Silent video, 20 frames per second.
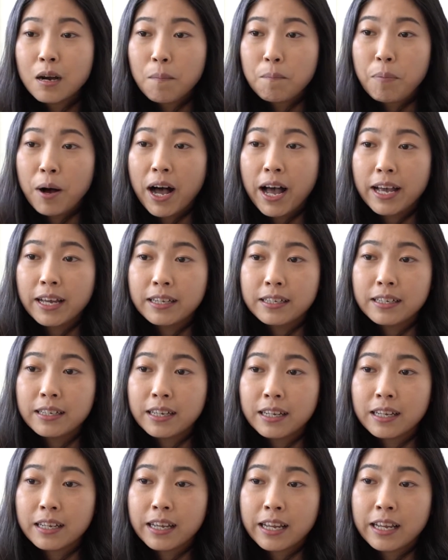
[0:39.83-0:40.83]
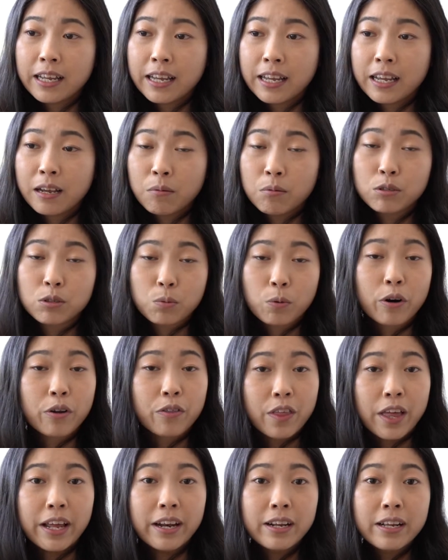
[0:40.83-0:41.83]
but it was worth
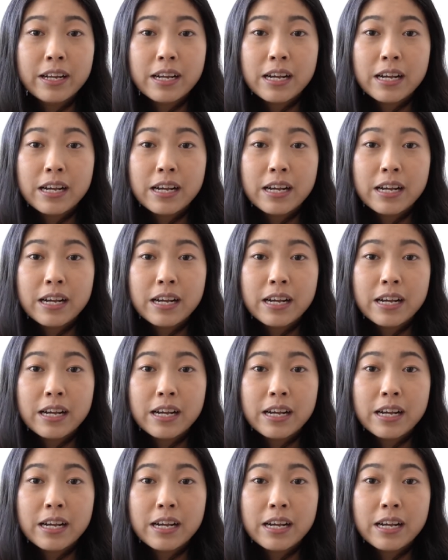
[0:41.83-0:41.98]
it.